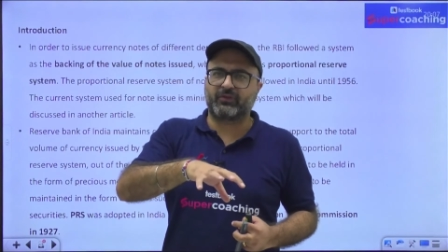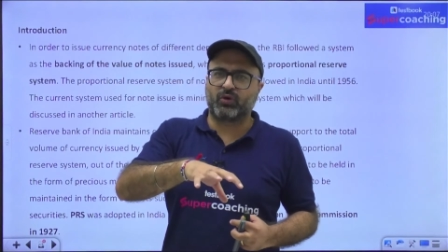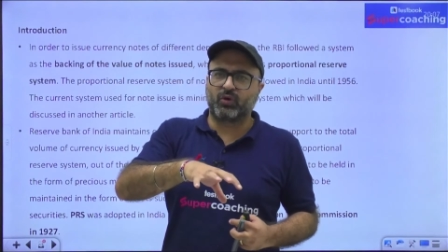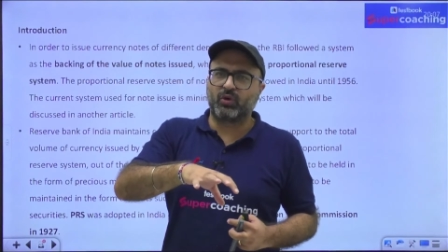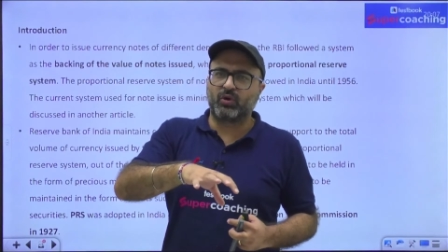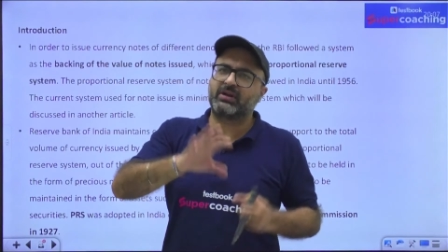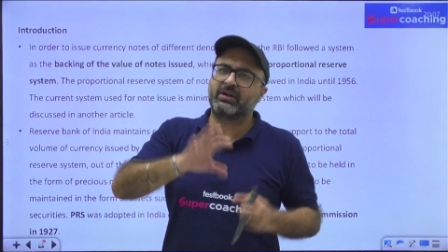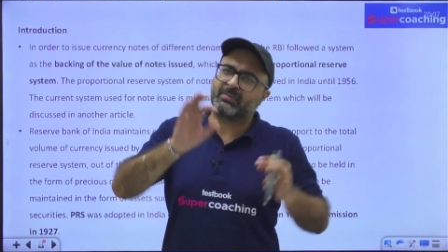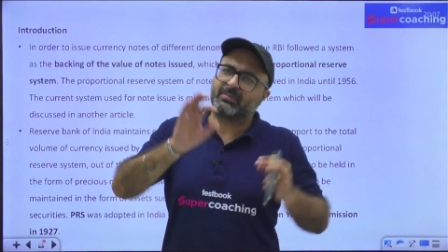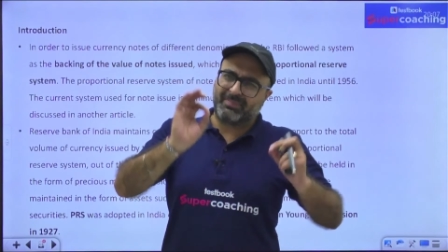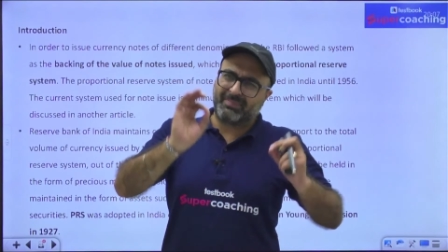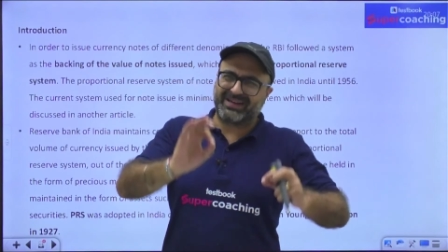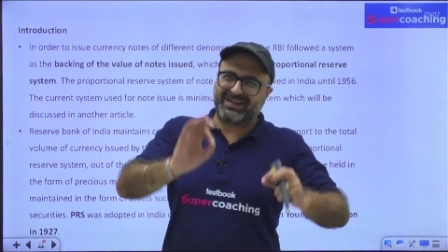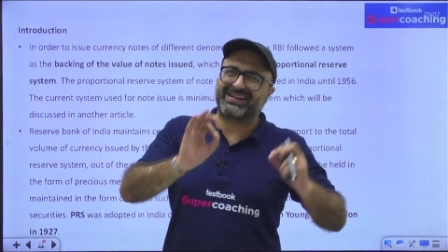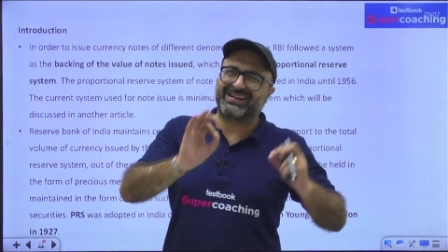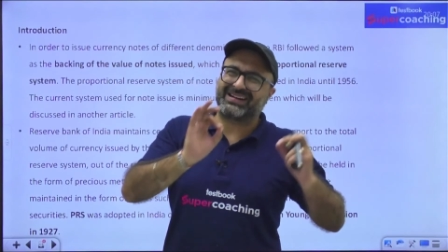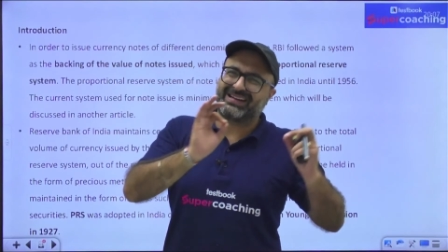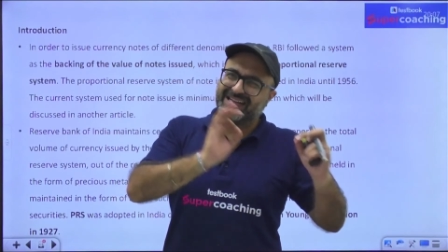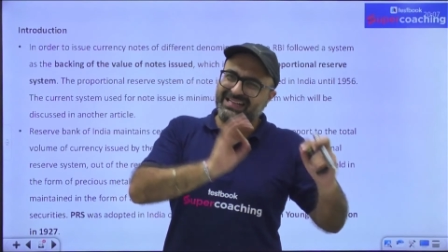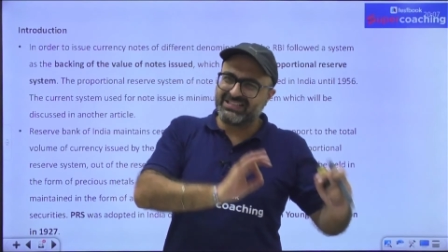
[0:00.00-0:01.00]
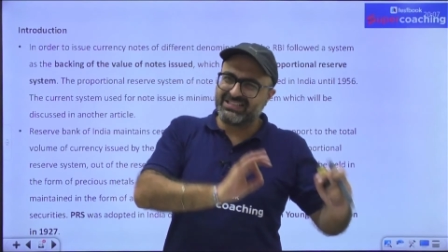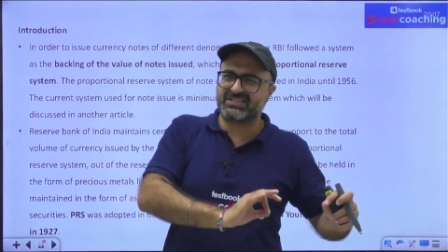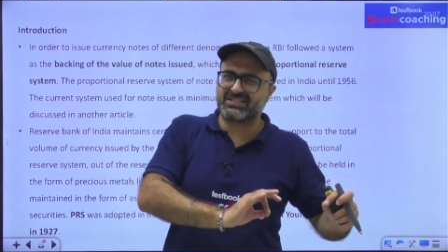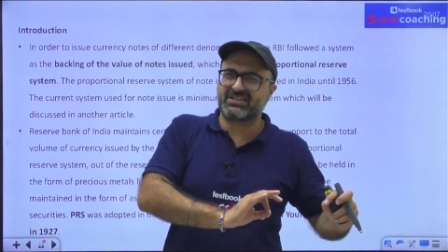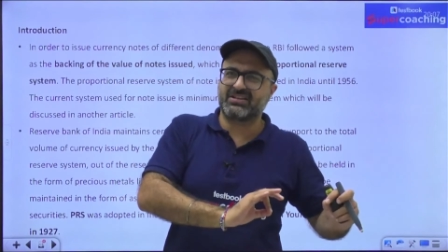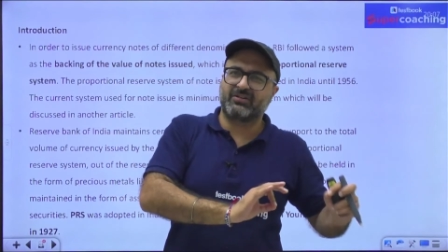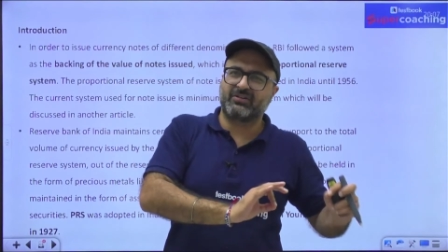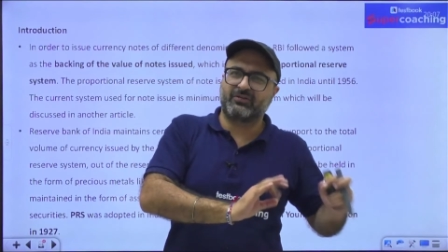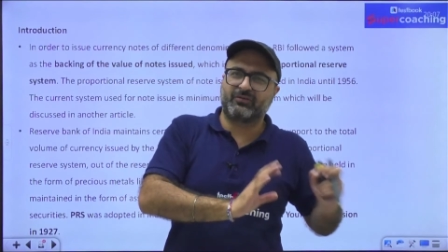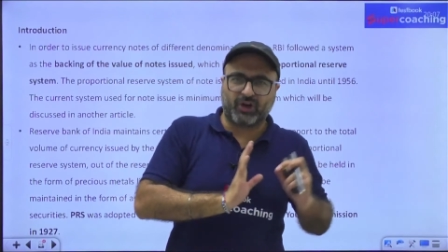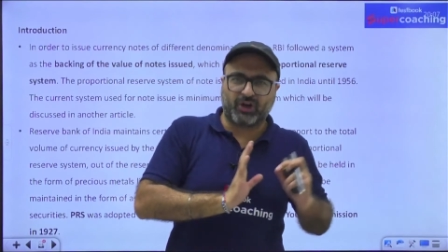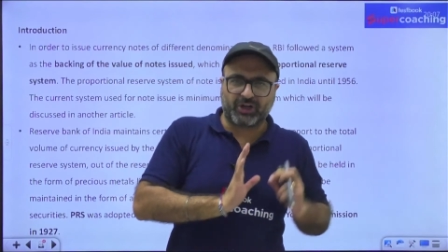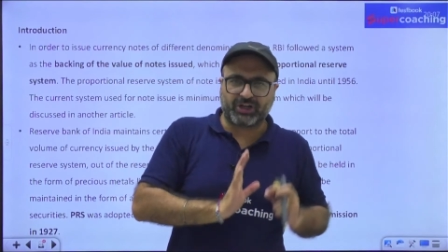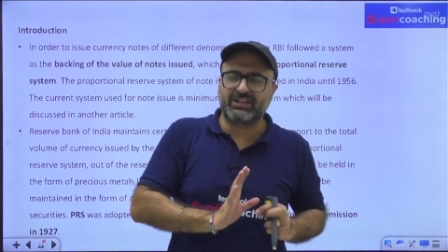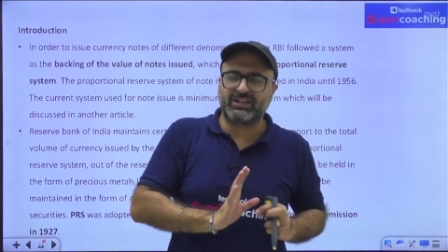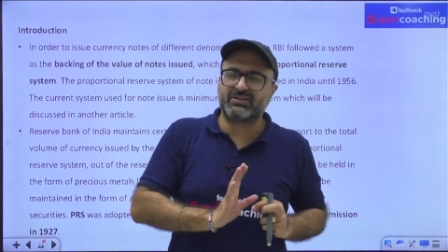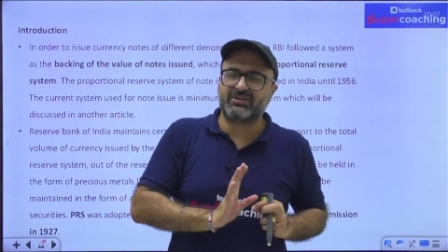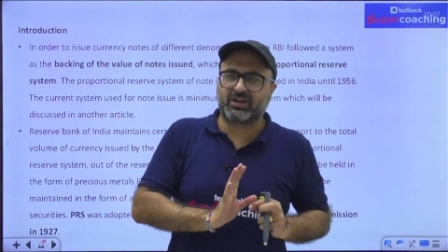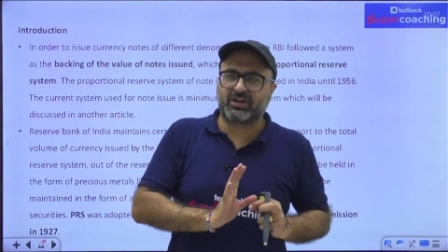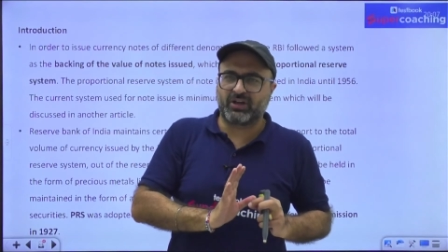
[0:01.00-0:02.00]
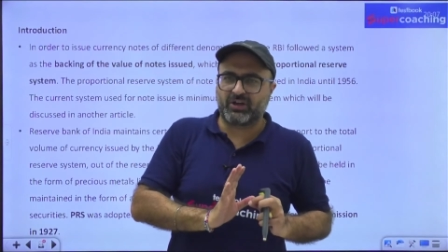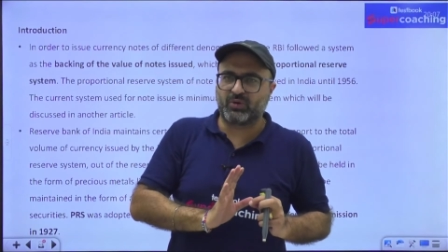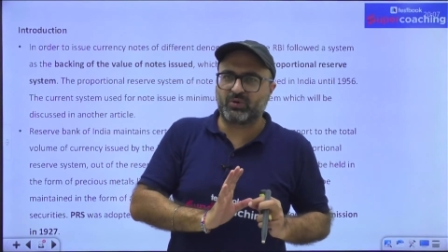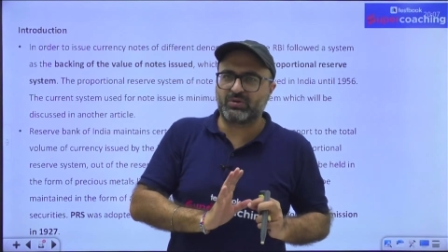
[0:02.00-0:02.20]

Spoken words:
but at least 40 crores,